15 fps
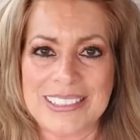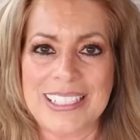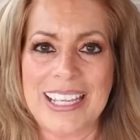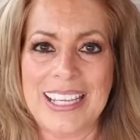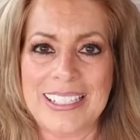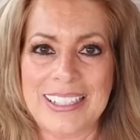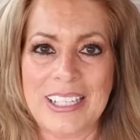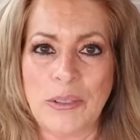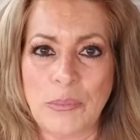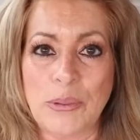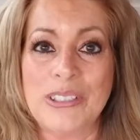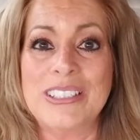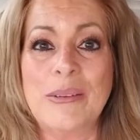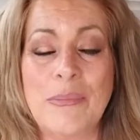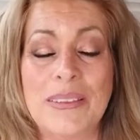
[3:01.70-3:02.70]
that they could
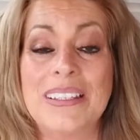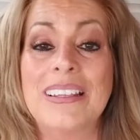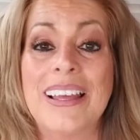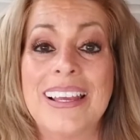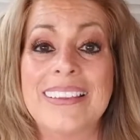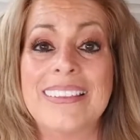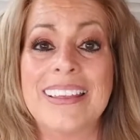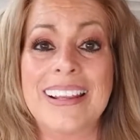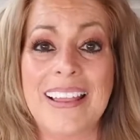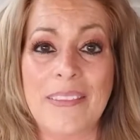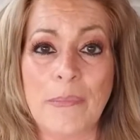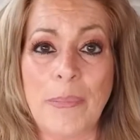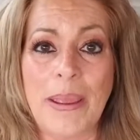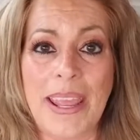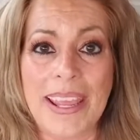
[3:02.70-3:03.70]
put something like that on the
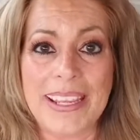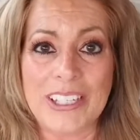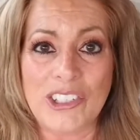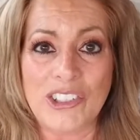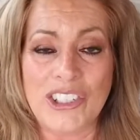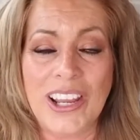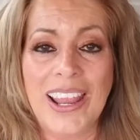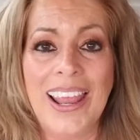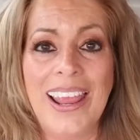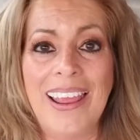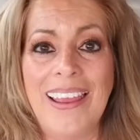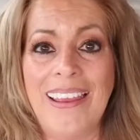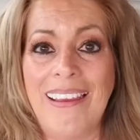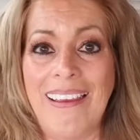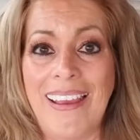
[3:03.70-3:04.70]
package
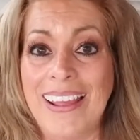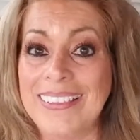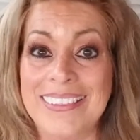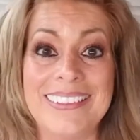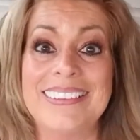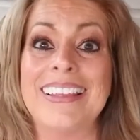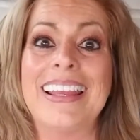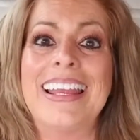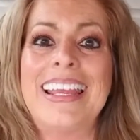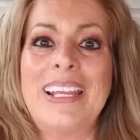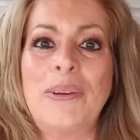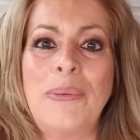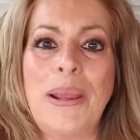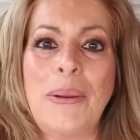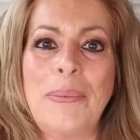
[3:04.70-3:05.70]
and think they could get
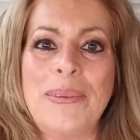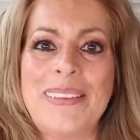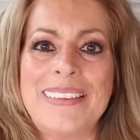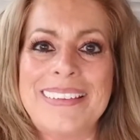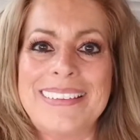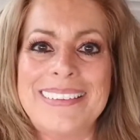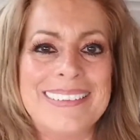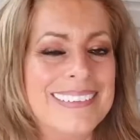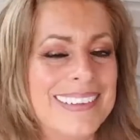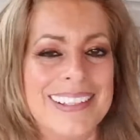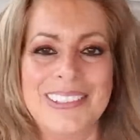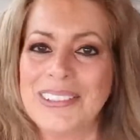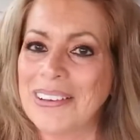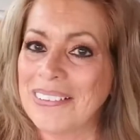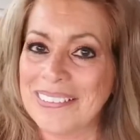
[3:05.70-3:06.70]
away with it.
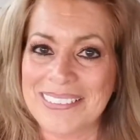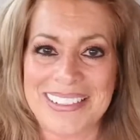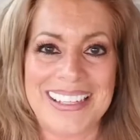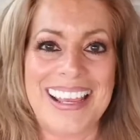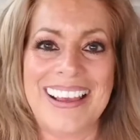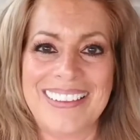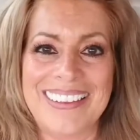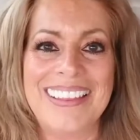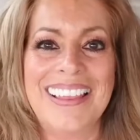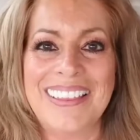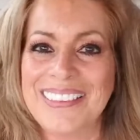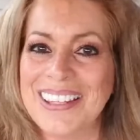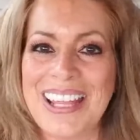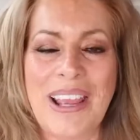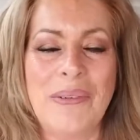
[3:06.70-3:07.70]
So yeah,
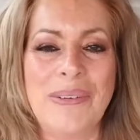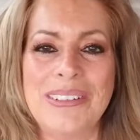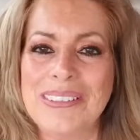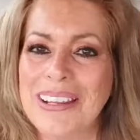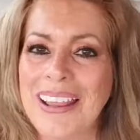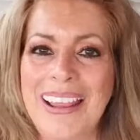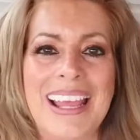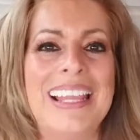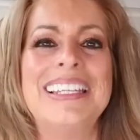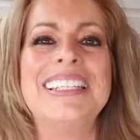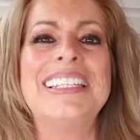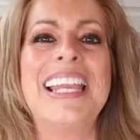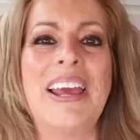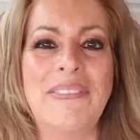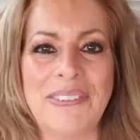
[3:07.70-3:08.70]
that one
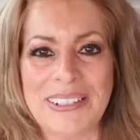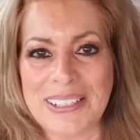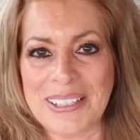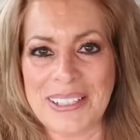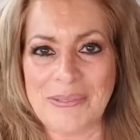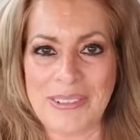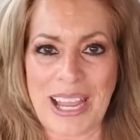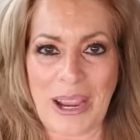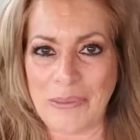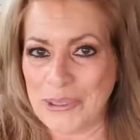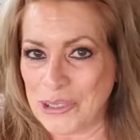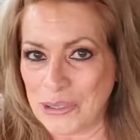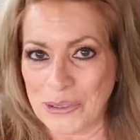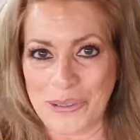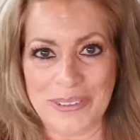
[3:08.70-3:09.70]
definitely got
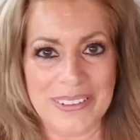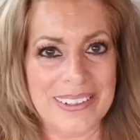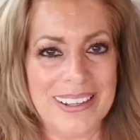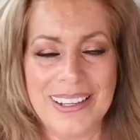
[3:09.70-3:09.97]
returned.